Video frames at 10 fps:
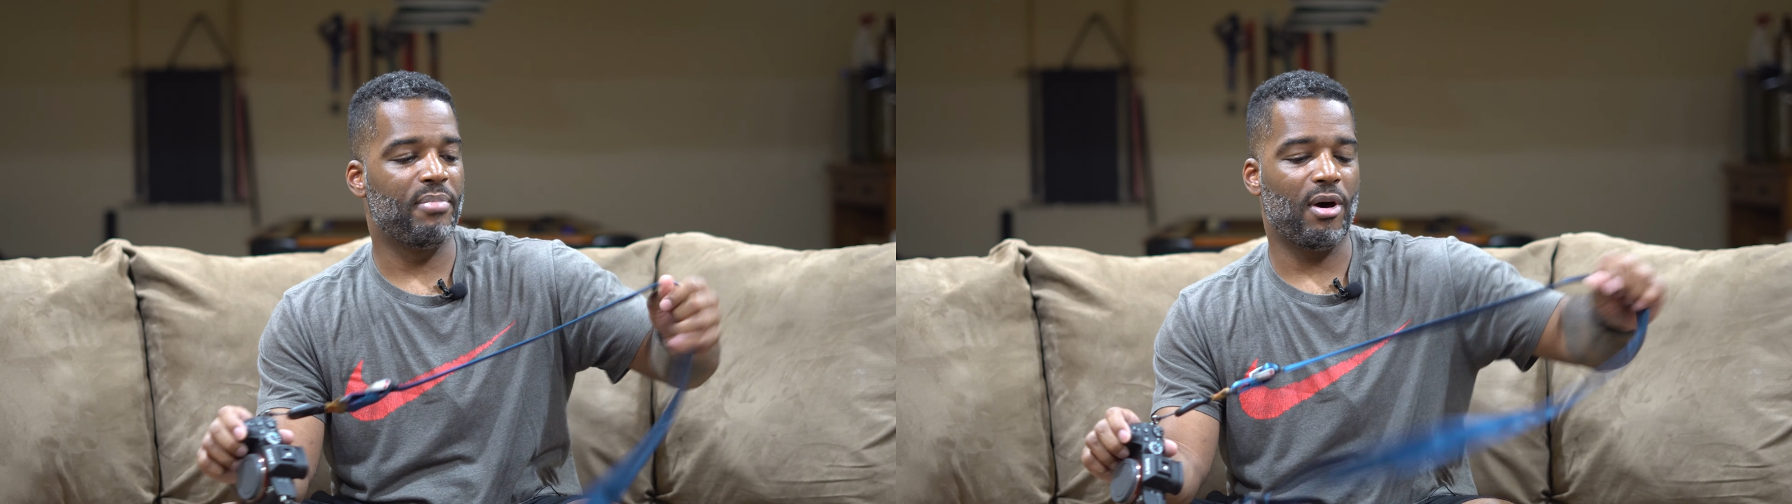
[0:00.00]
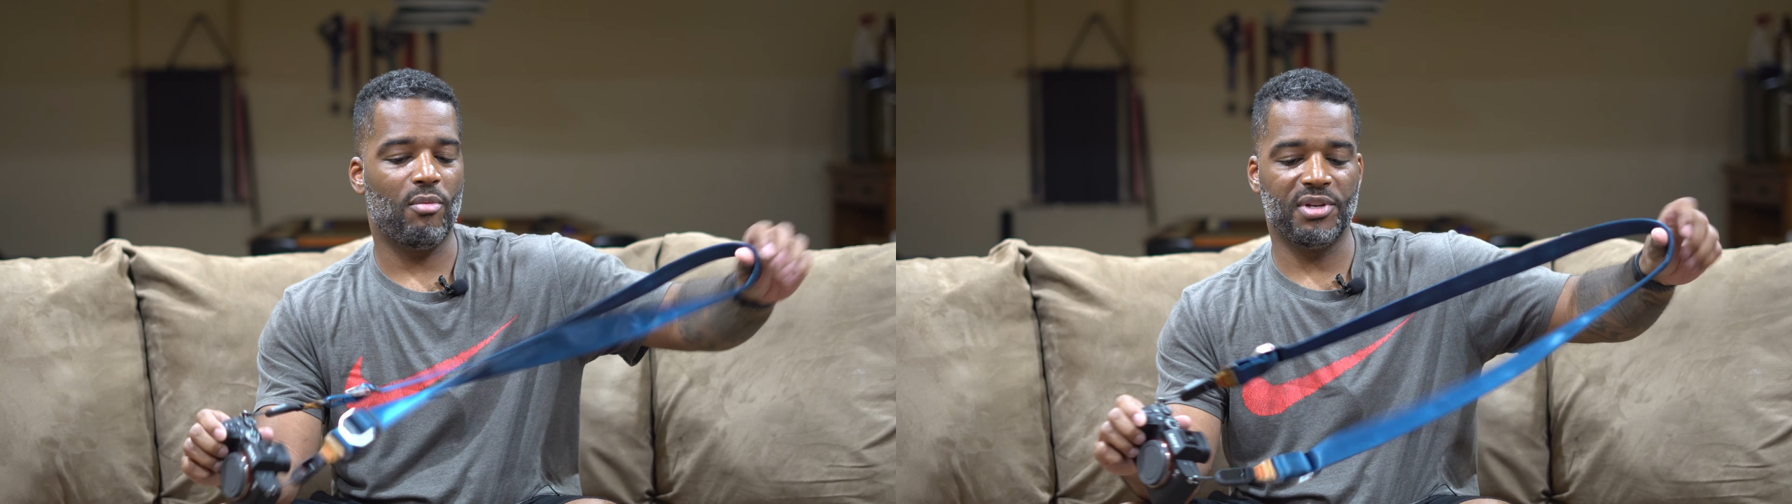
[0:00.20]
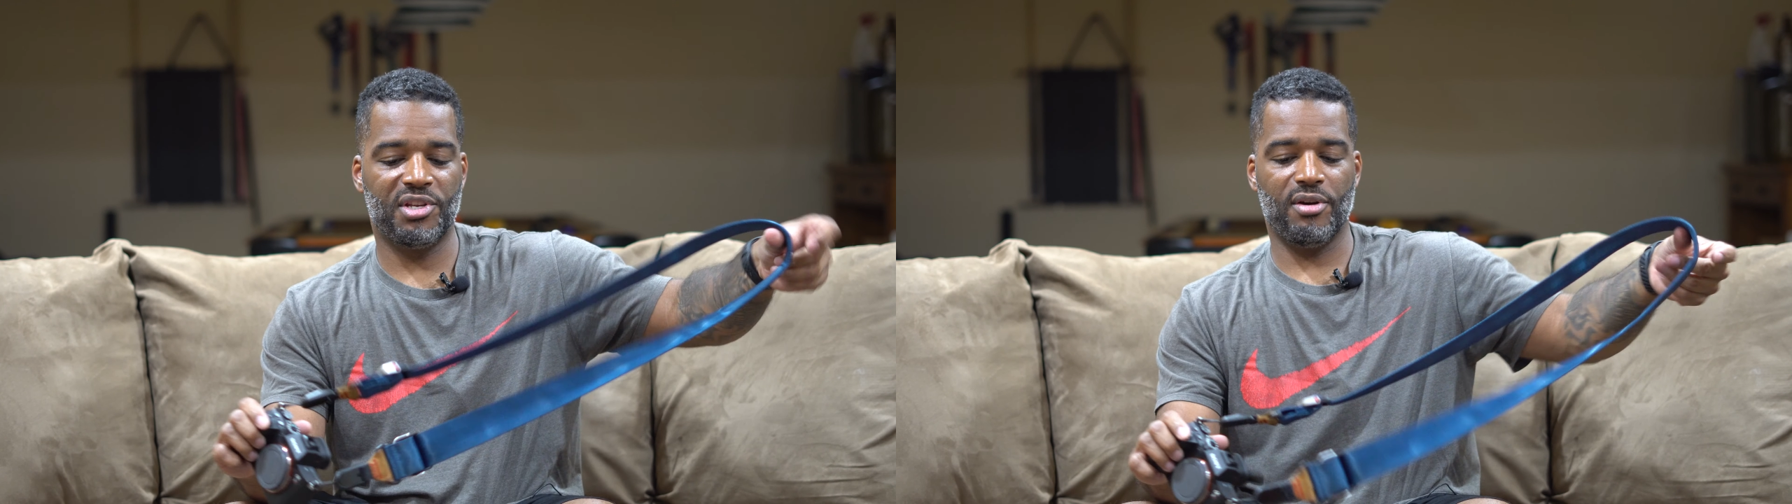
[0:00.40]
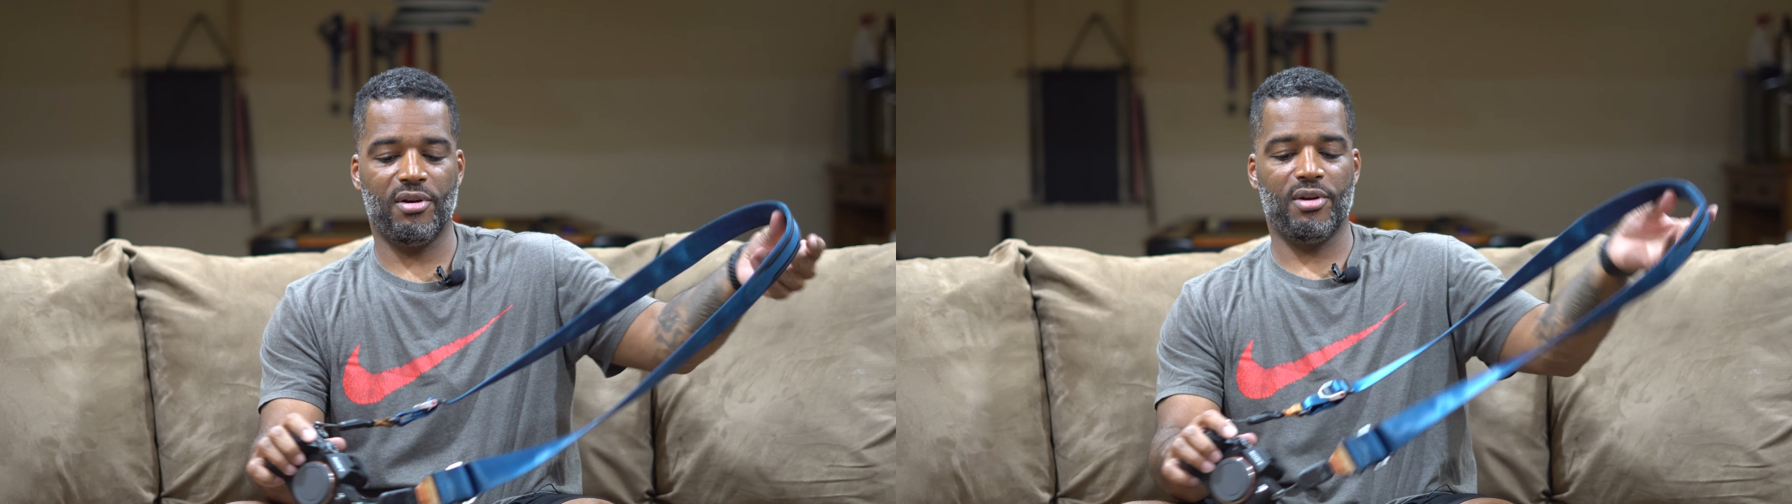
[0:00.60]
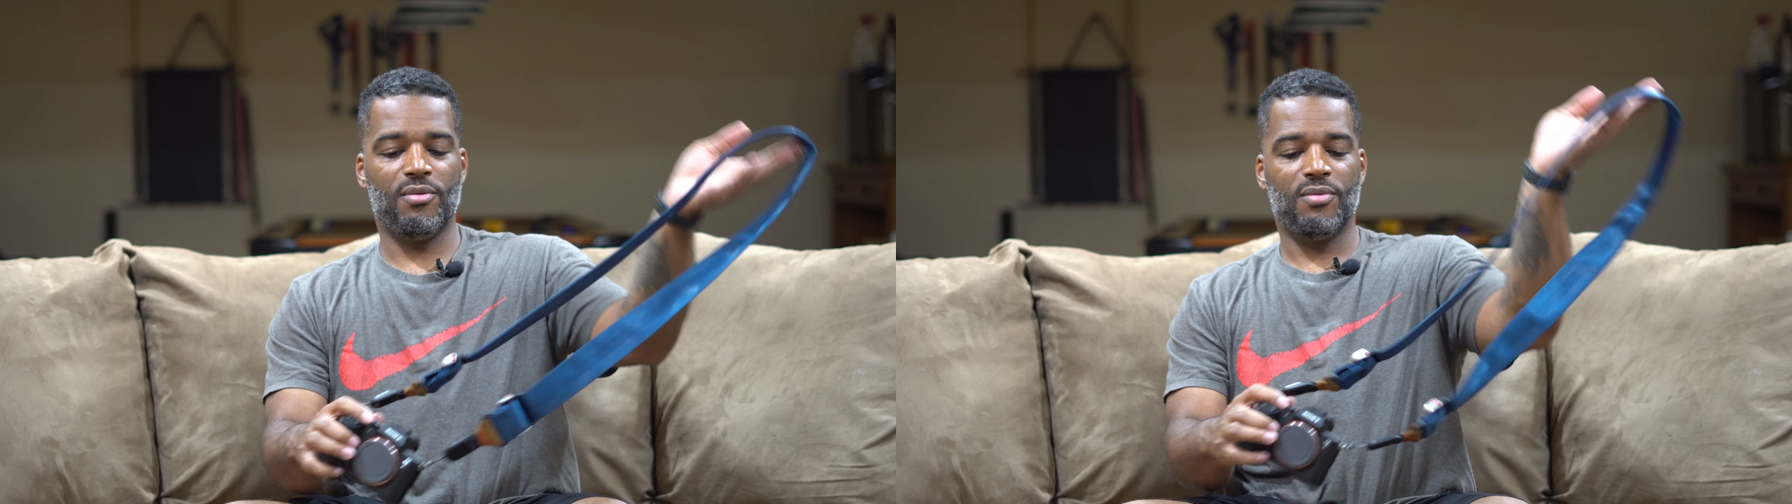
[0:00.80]
belt
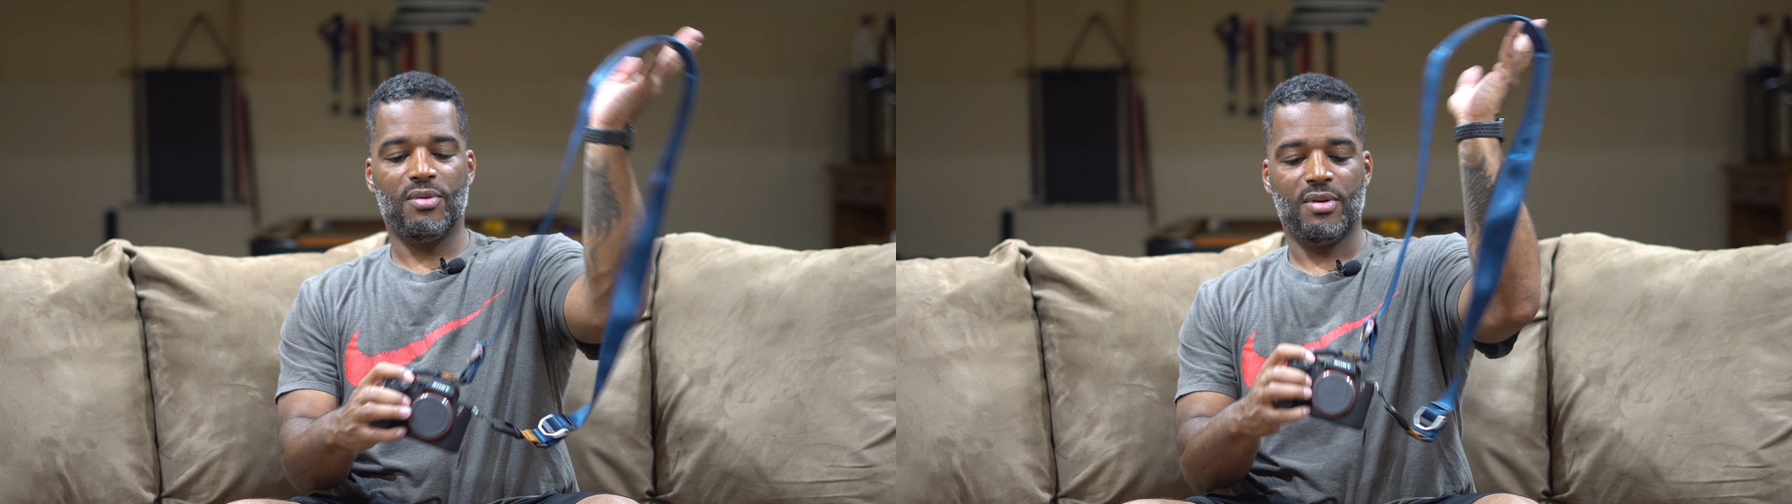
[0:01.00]
material.